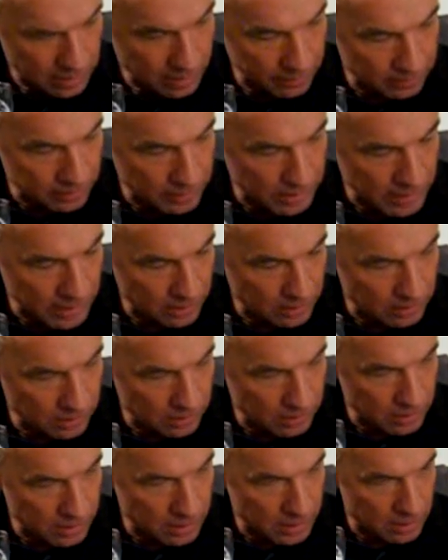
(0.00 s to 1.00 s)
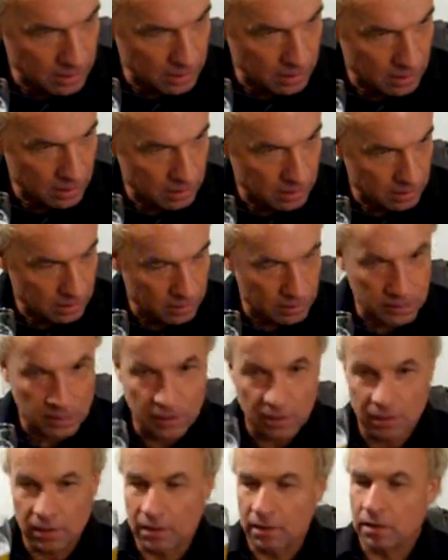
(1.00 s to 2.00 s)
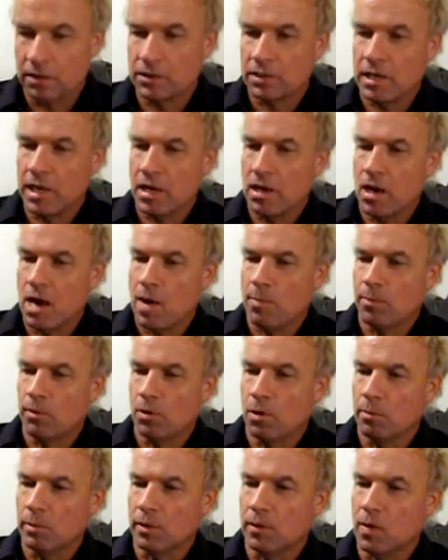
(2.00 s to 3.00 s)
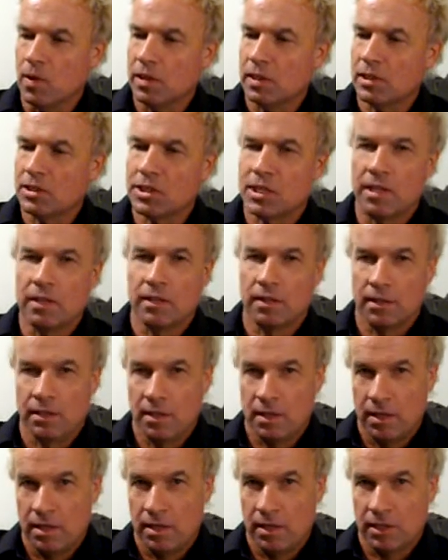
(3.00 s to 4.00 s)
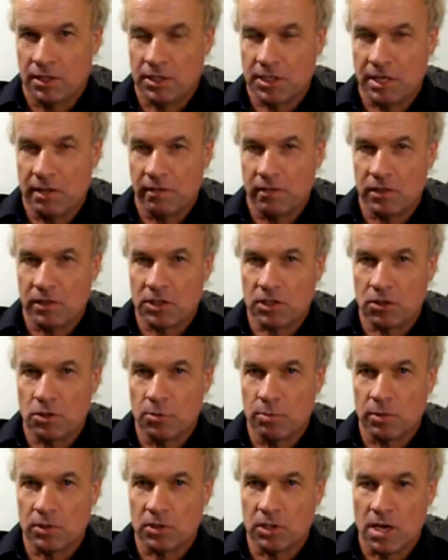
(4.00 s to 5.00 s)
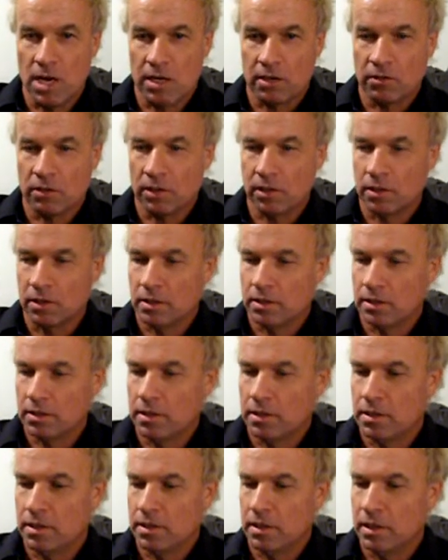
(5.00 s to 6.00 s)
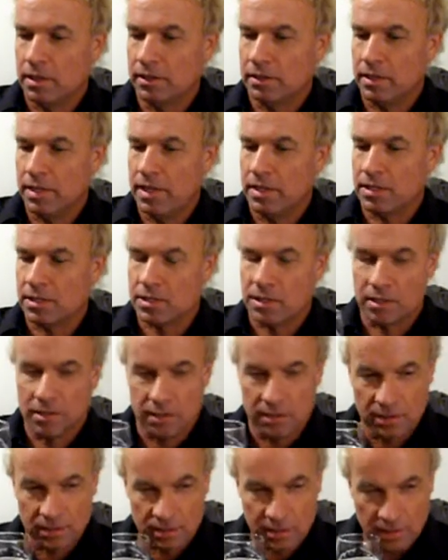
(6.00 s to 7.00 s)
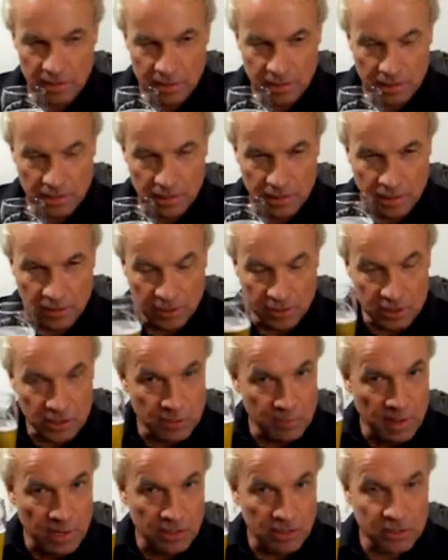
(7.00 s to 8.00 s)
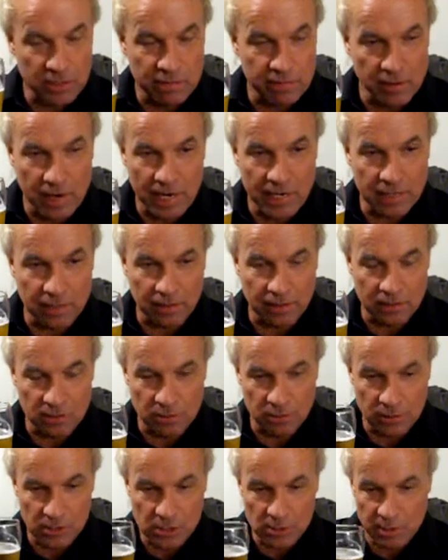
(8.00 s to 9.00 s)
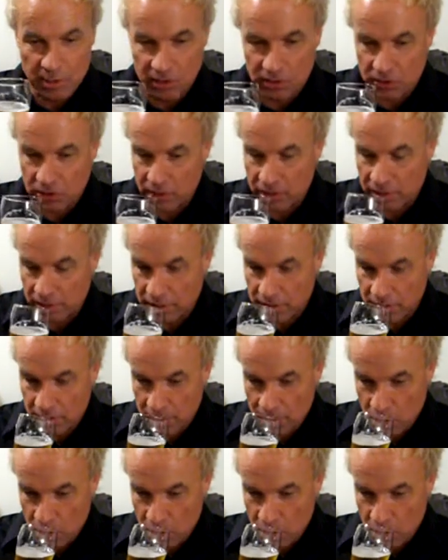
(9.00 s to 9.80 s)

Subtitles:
Definitely got a good. It's got a hop aroma. Well, let's give this Cooper's Lager a taste. It smells inviting. It really smells good.